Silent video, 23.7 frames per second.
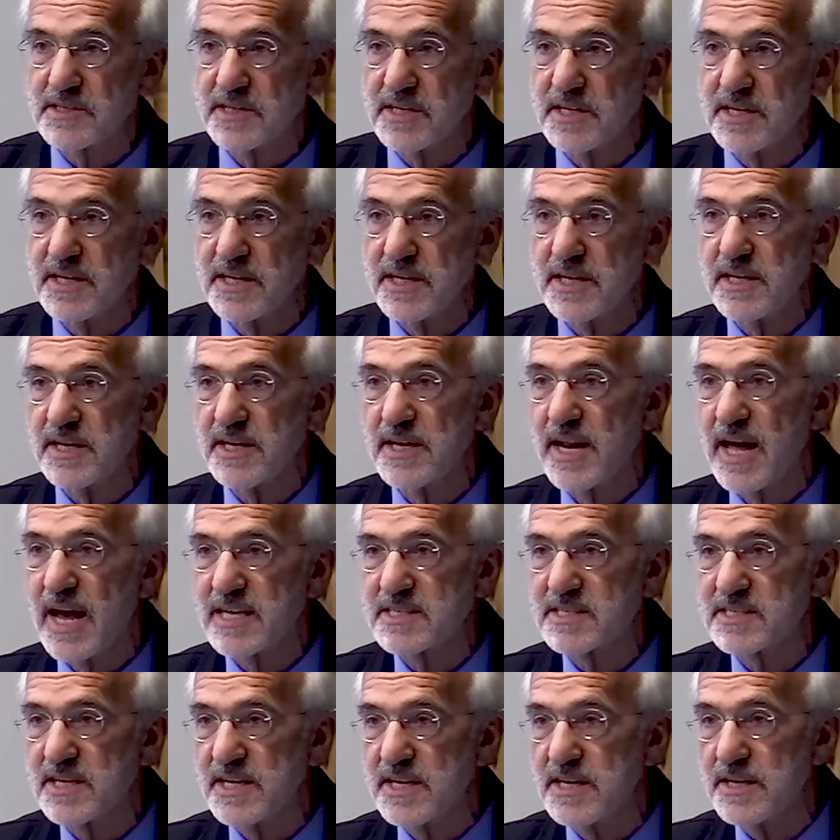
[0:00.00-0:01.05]
the
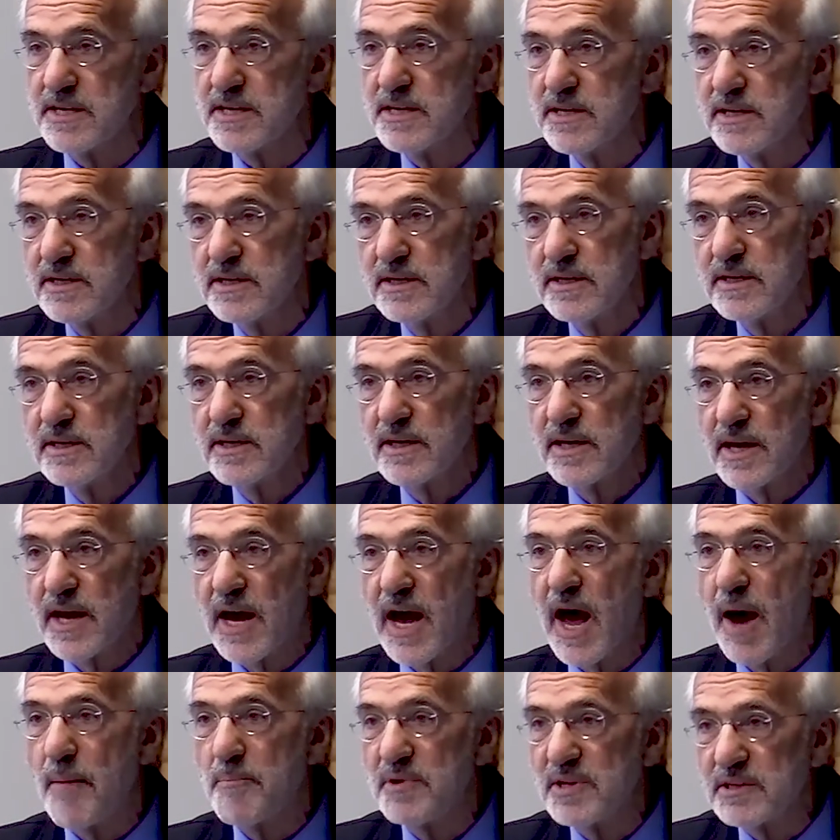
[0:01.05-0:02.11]
nasty
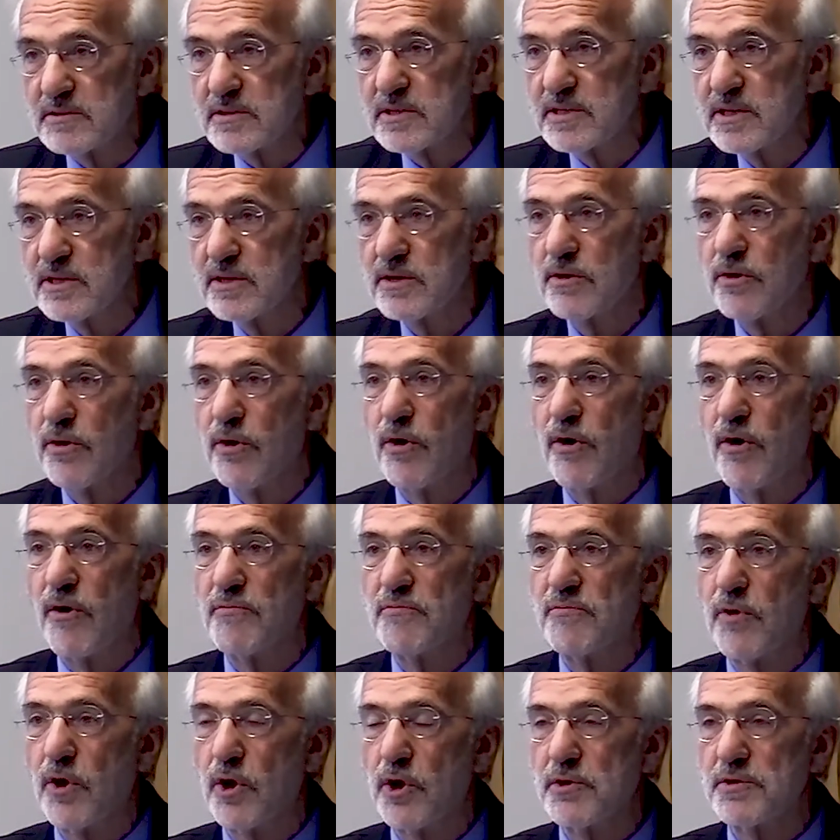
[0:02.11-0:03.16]
habit of
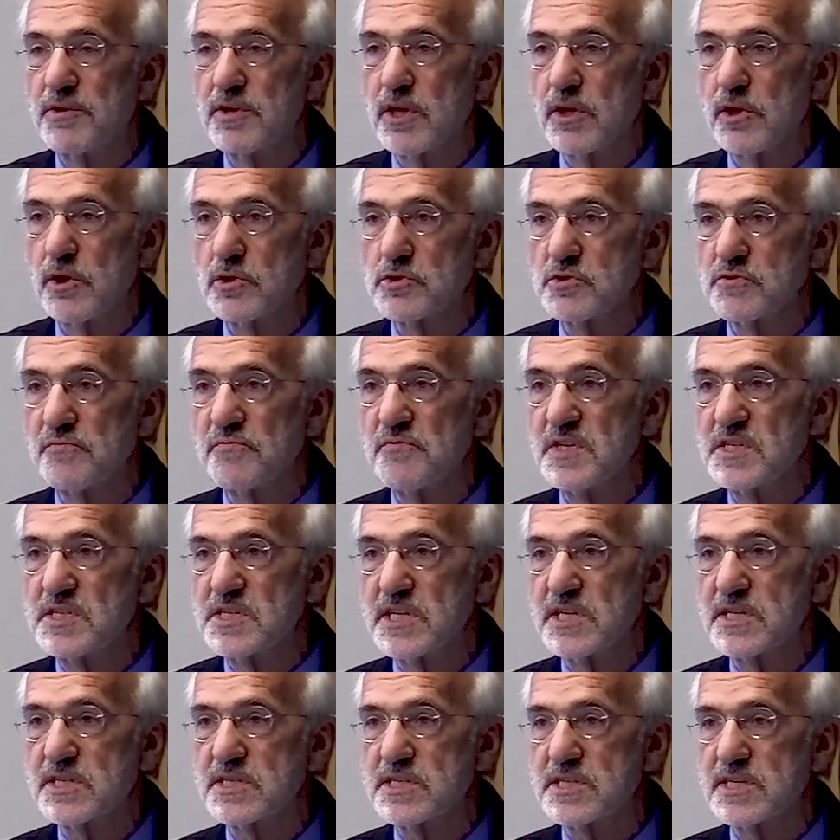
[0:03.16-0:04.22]
following the laws of
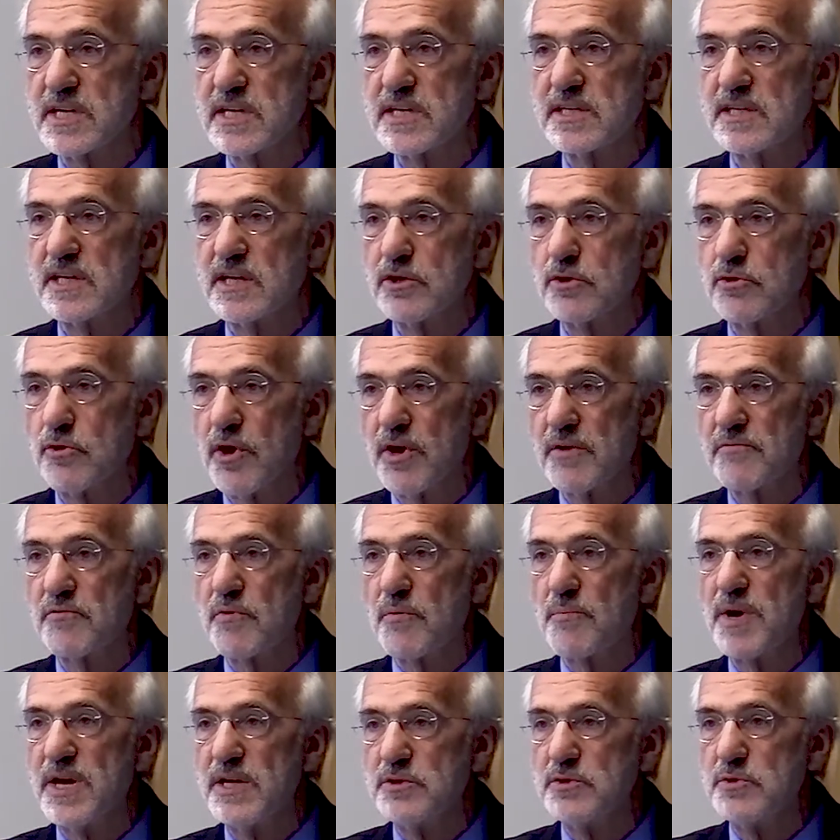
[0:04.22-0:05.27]
physics, and in going
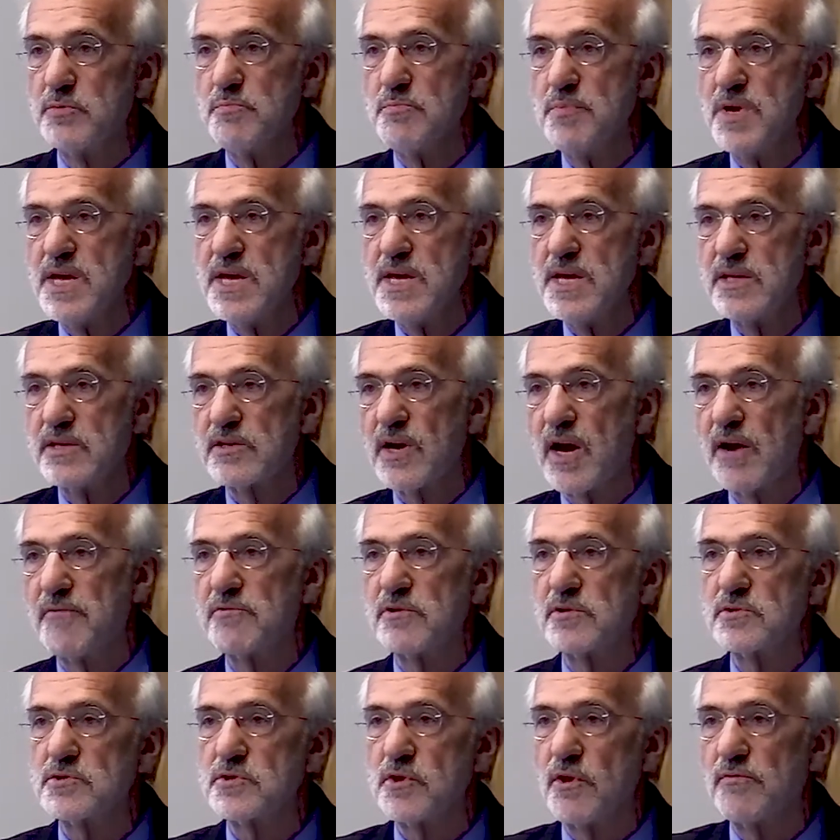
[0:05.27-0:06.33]
from A to B,
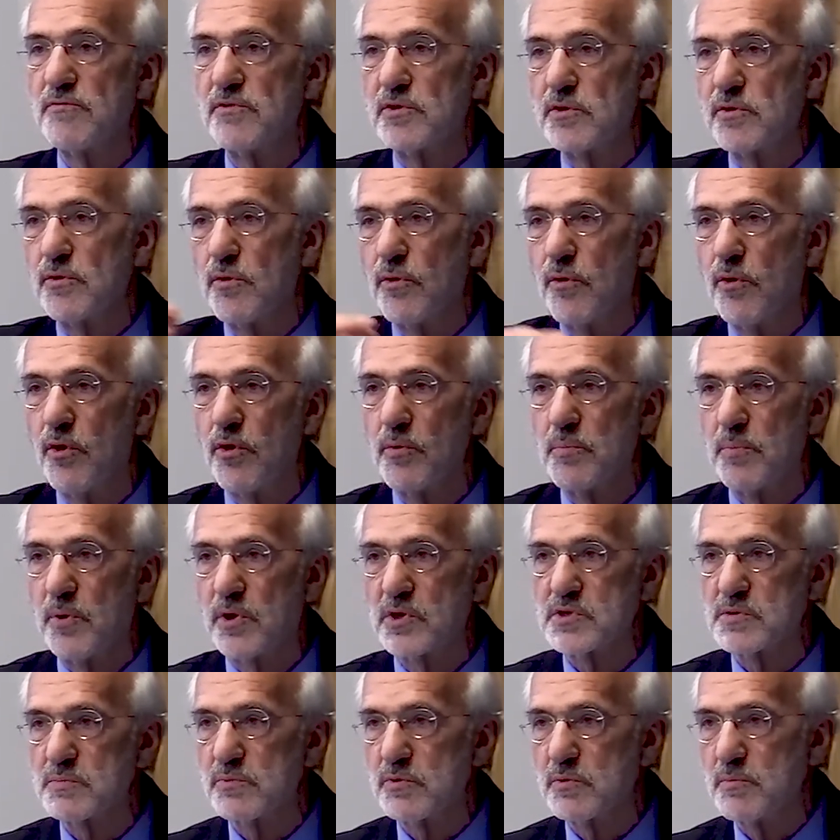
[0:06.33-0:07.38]
travels over all
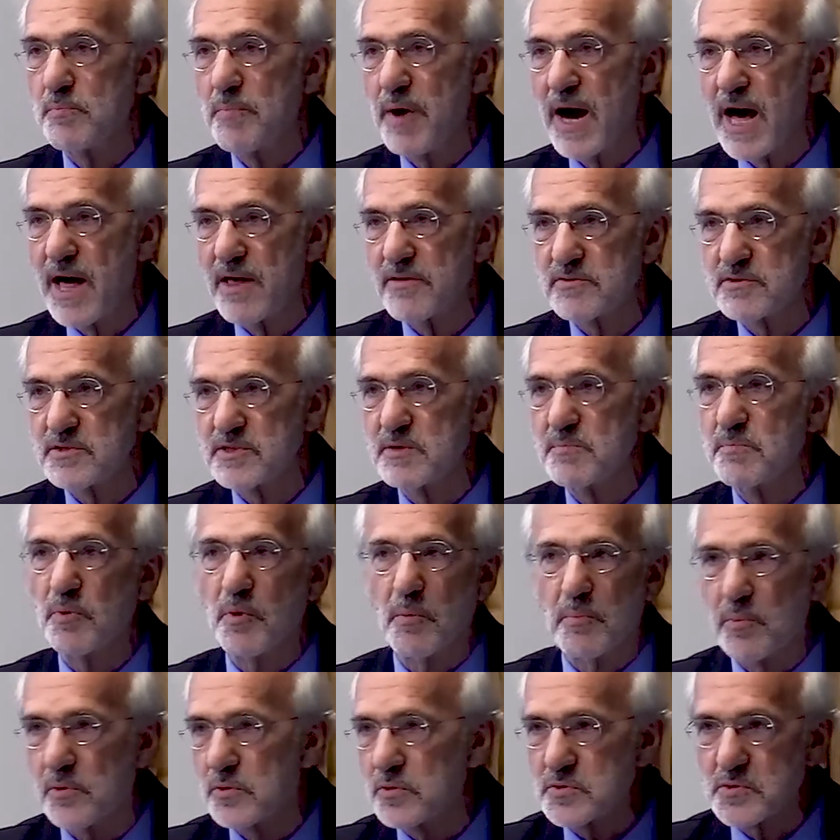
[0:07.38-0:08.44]
possible paths in
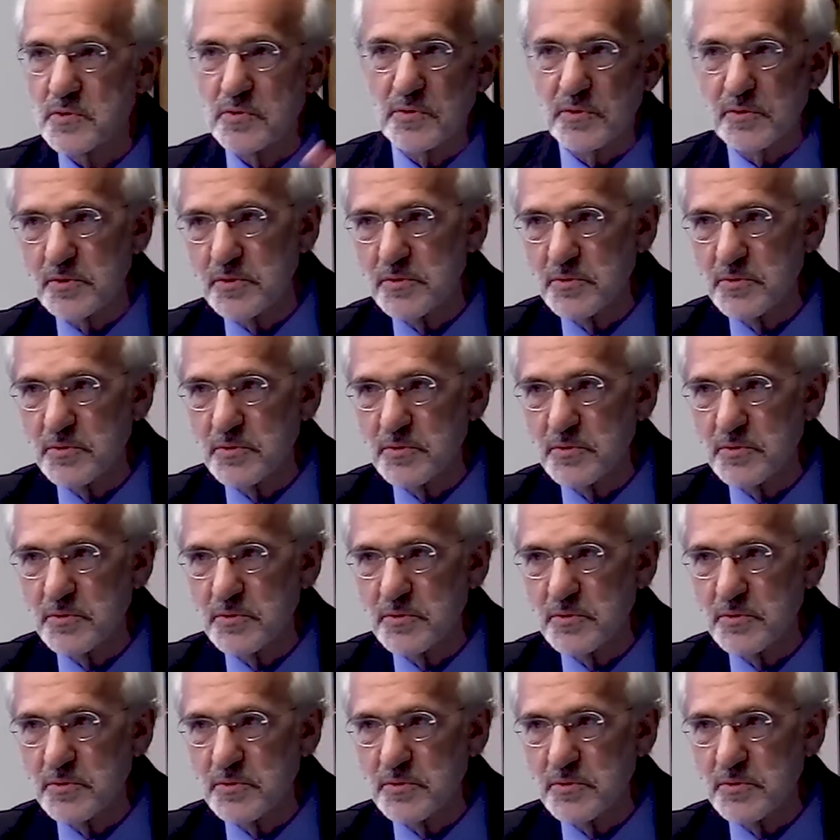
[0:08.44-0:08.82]
proportion